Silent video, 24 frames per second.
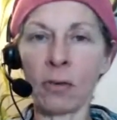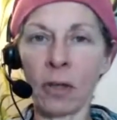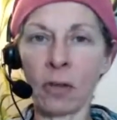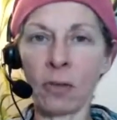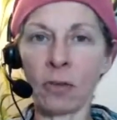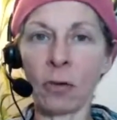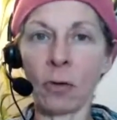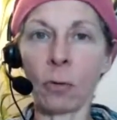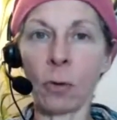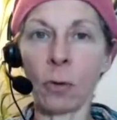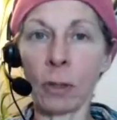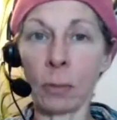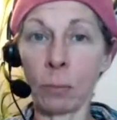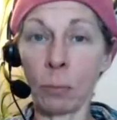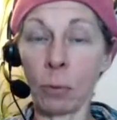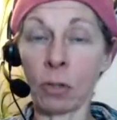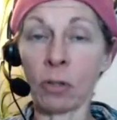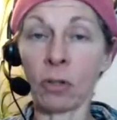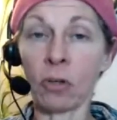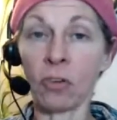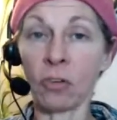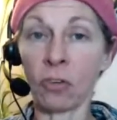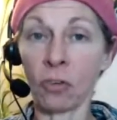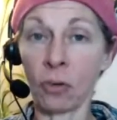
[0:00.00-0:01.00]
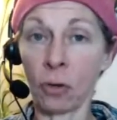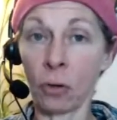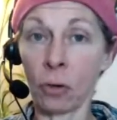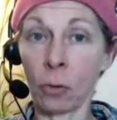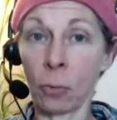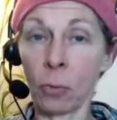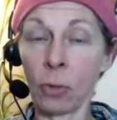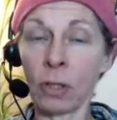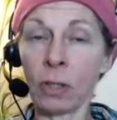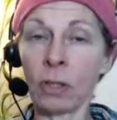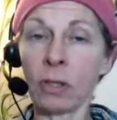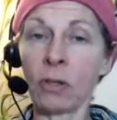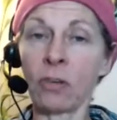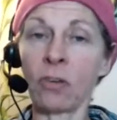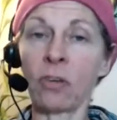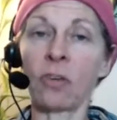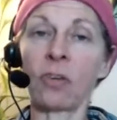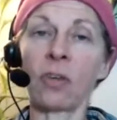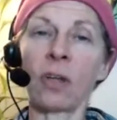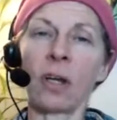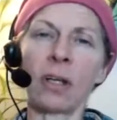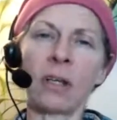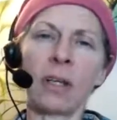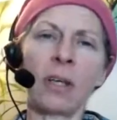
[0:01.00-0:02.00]
that's a great book to start with because it's
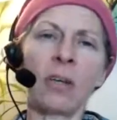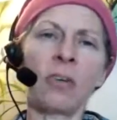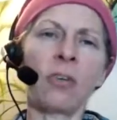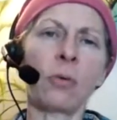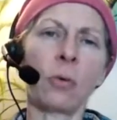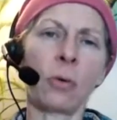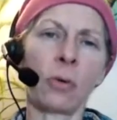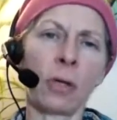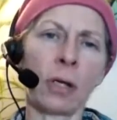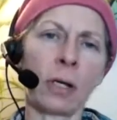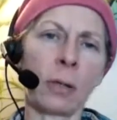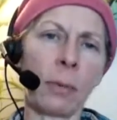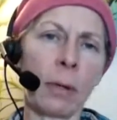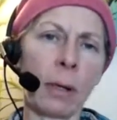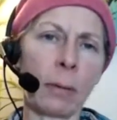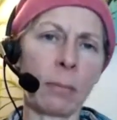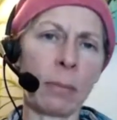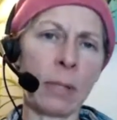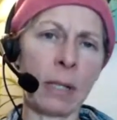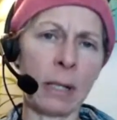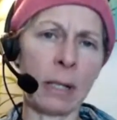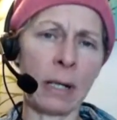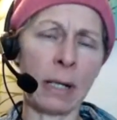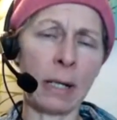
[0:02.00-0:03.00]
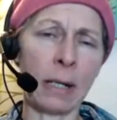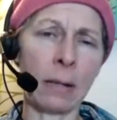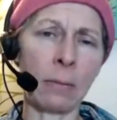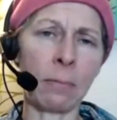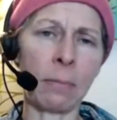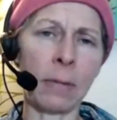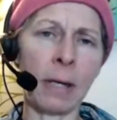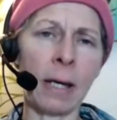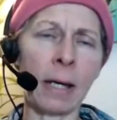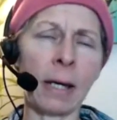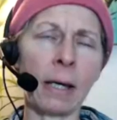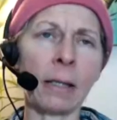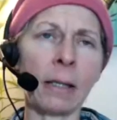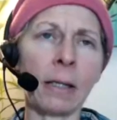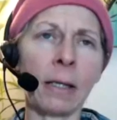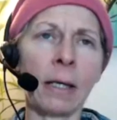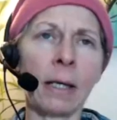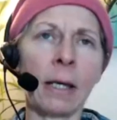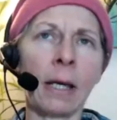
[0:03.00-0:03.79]
going to teach you a lot about being an empath.